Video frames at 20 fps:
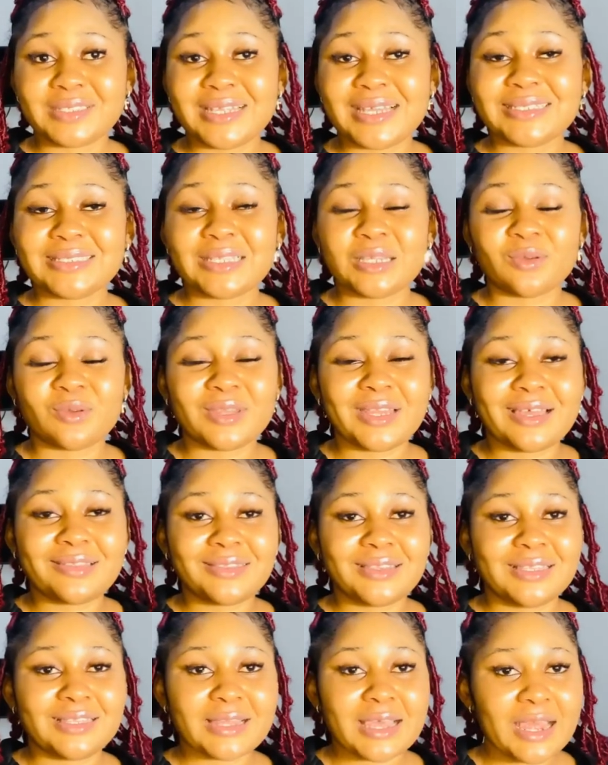That's another
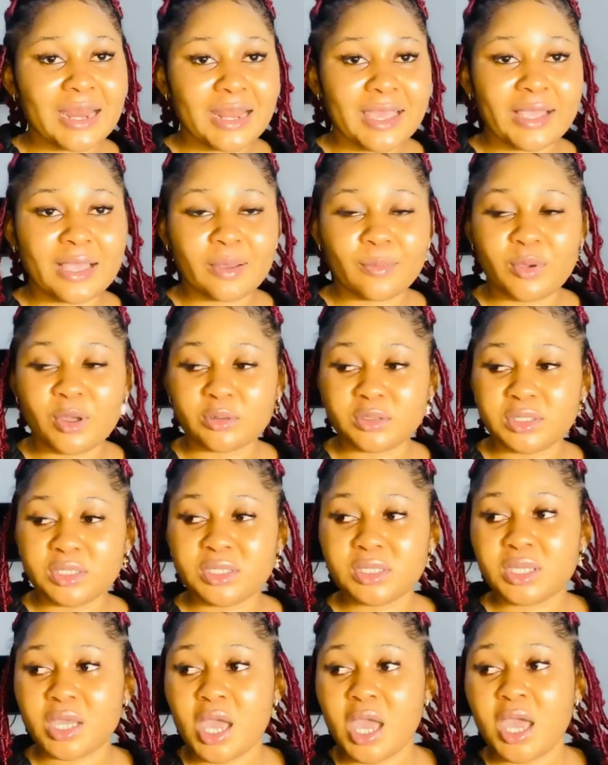thing that I like about
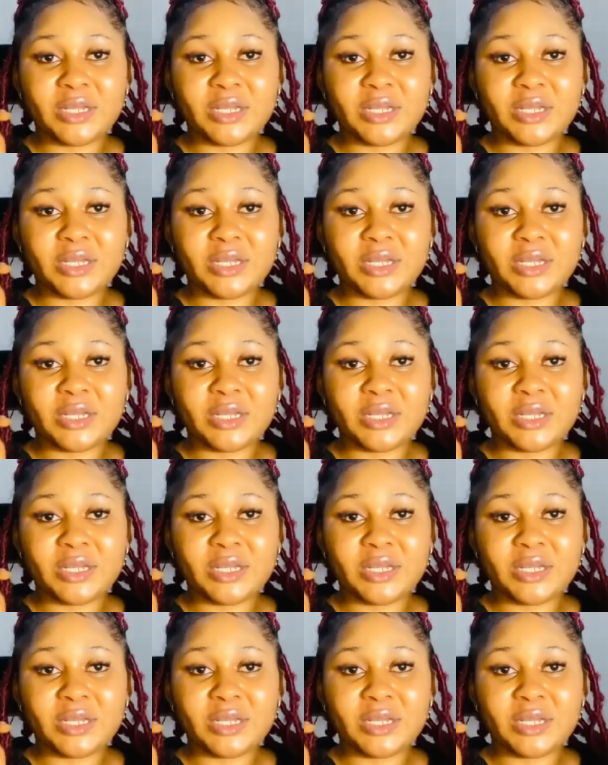it.